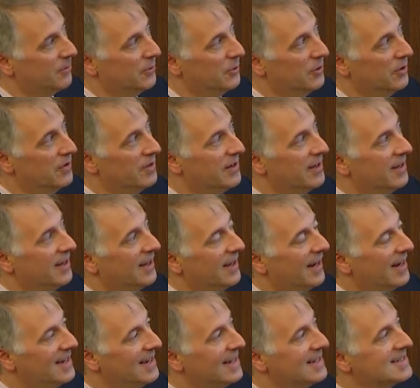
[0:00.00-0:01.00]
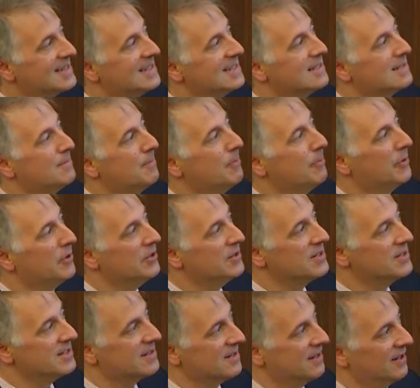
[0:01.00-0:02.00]
board, and he gets this
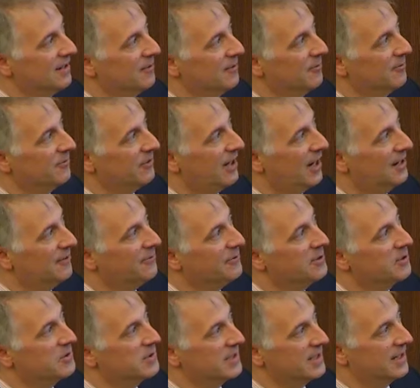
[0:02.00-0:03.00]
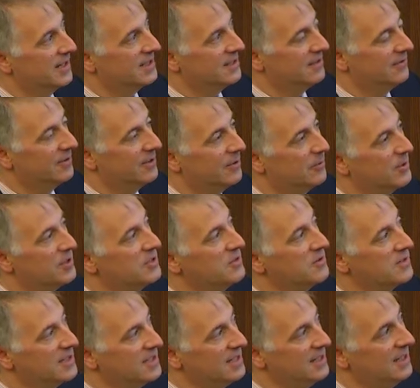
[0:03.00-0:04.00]
burst of high frequency activity, which you
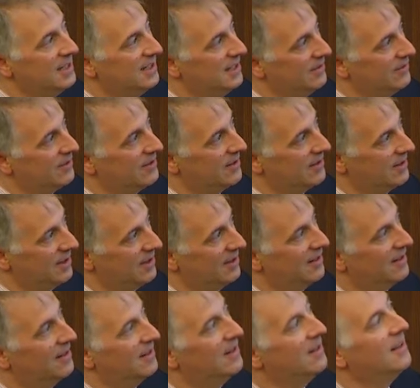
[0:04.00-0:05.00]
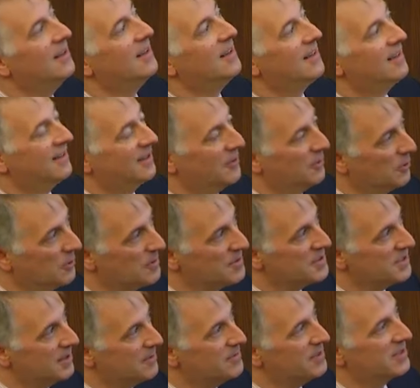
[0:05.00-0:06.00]
see even in normal
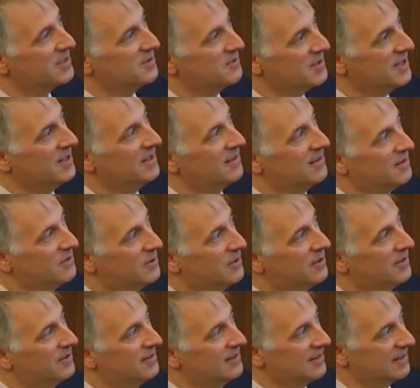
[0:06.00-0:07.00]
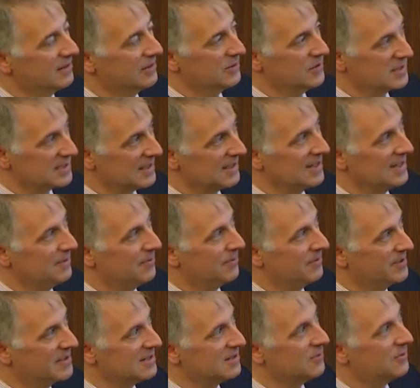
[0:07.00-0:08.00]
subjects who take the drug to go to sleep.
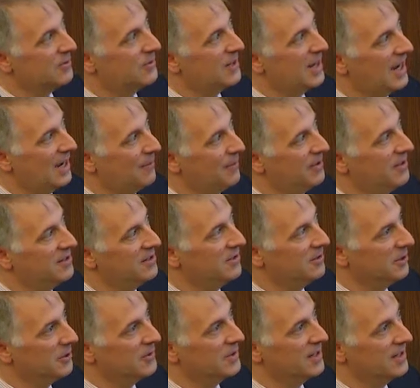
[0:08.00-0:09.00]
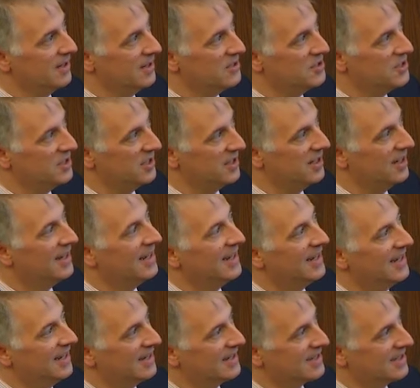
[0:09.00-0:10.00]
This is what would happen in your own EEG,
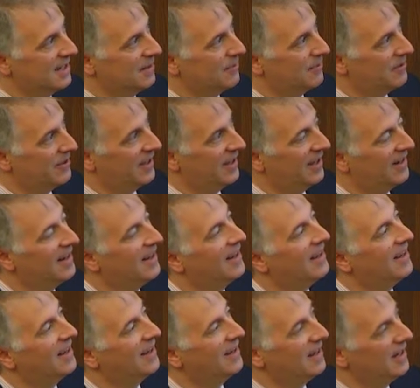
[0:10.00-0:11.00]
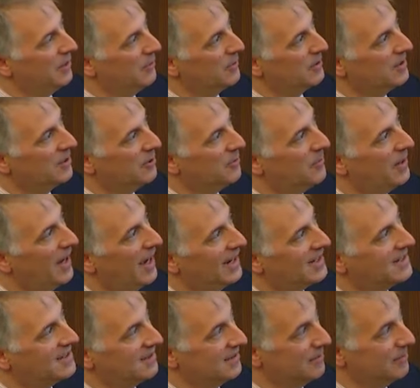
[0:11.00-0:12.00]
except that it would go
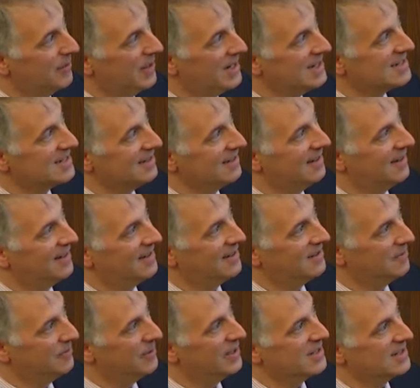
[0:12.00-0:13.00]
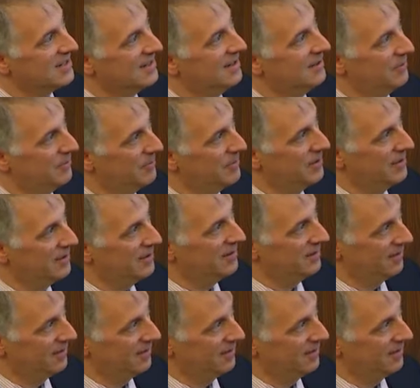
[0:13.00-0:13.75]
back to the baseline, and your baseline would be